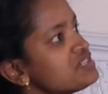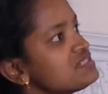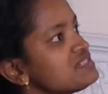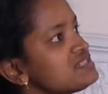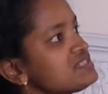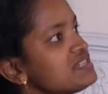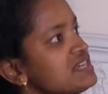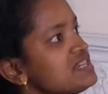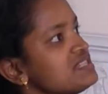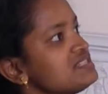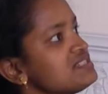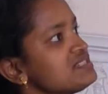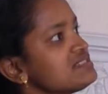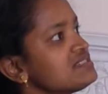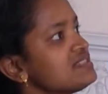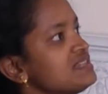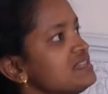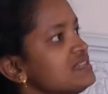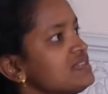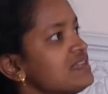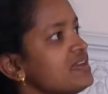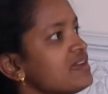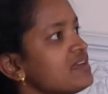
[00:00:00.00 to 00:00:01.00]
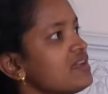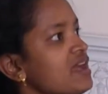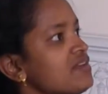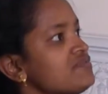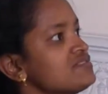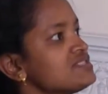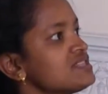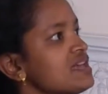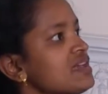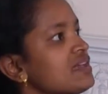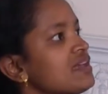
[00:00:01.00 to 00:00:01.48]
stages in their
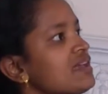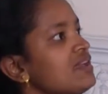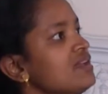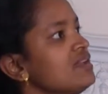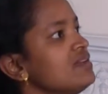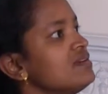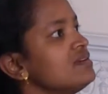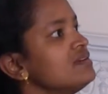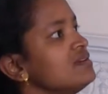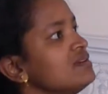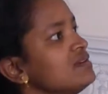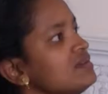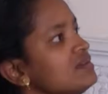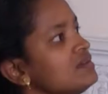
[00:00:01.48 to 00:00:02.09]
life cycle.